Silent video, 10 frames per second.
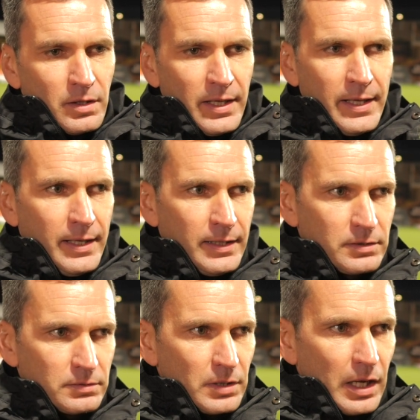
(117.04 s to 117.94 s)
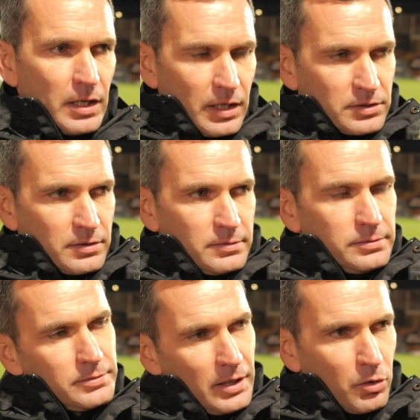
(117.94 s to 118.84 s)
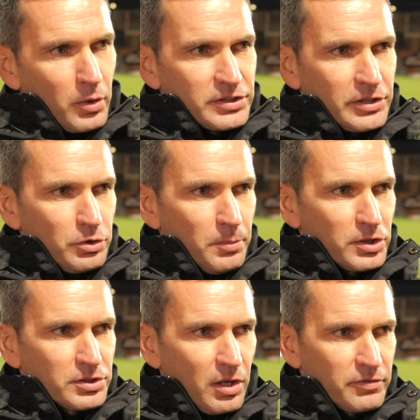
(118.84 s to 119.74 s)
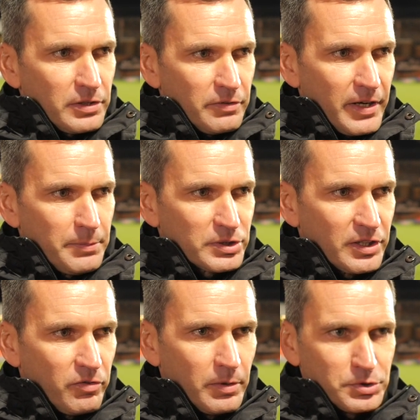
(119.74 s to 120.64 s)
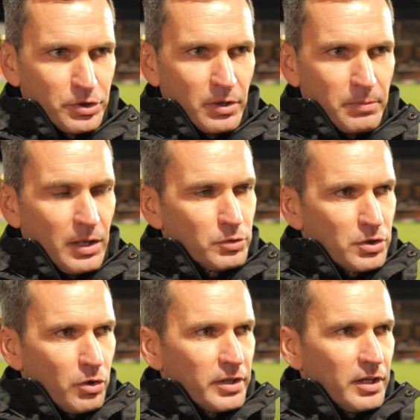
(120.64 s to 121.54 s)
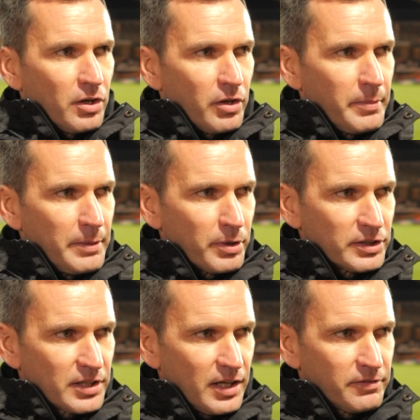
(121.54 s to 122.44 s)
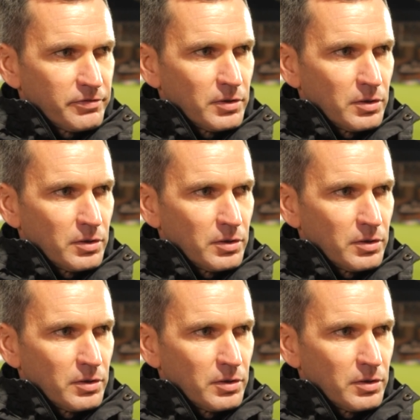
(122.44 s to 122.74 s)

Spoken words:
I don't want to say too much because I'll have to defend myself, I'm sure, but I was talking to another member of staff